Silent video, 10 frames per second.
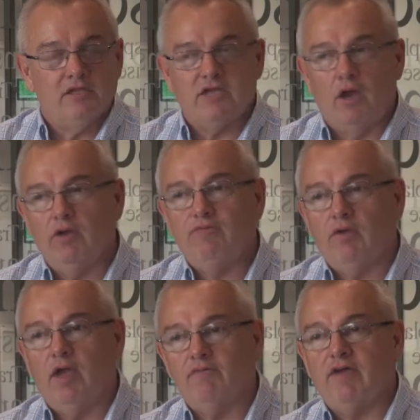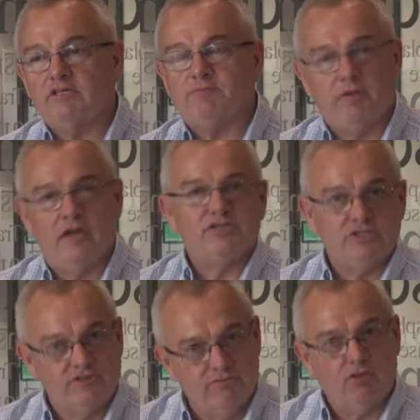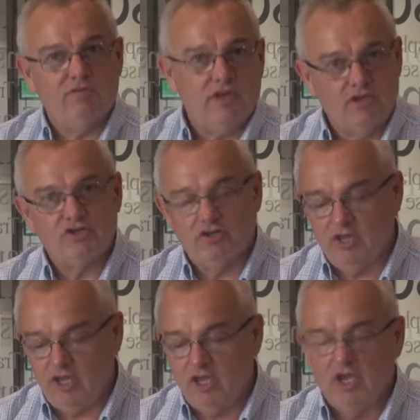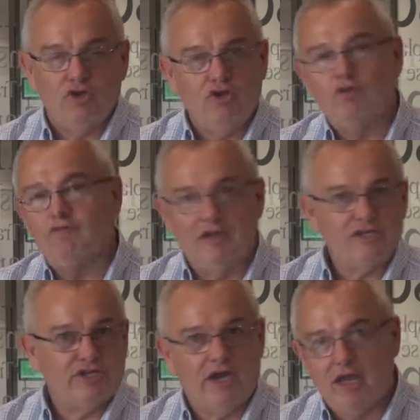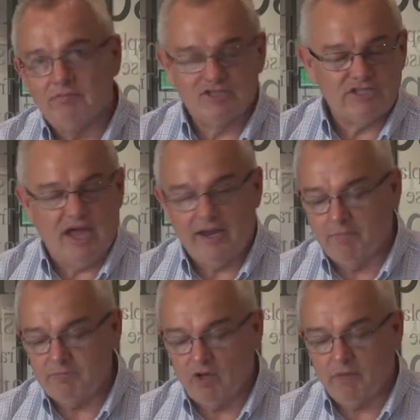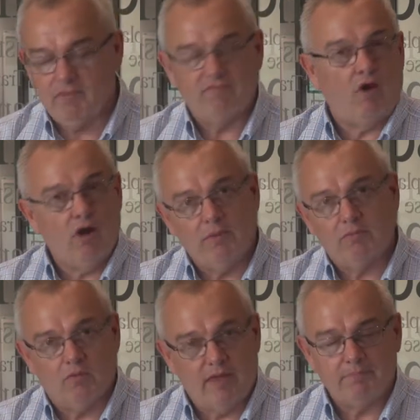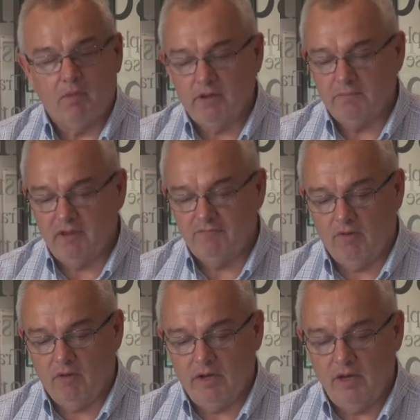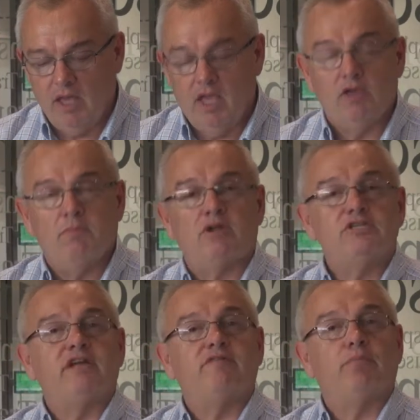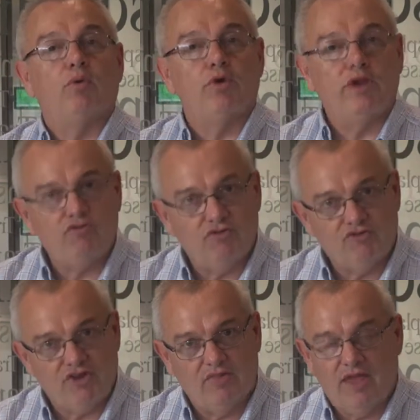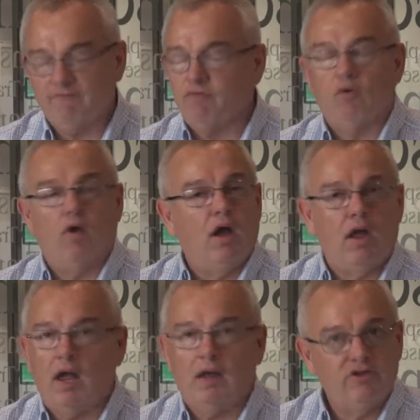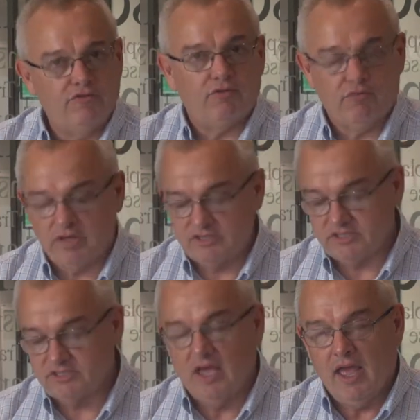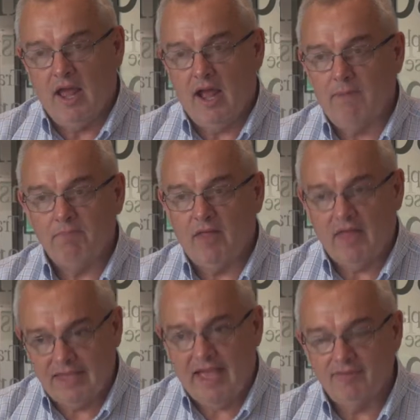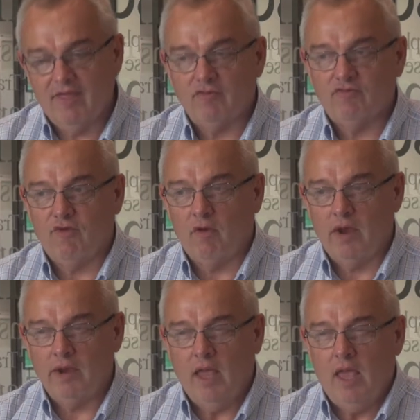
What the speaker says: So if you have aspirations of moving into the new venture, startup type environment, well, that might be fine. You might just have a broad interest in that for different reasons. Again, that's fine.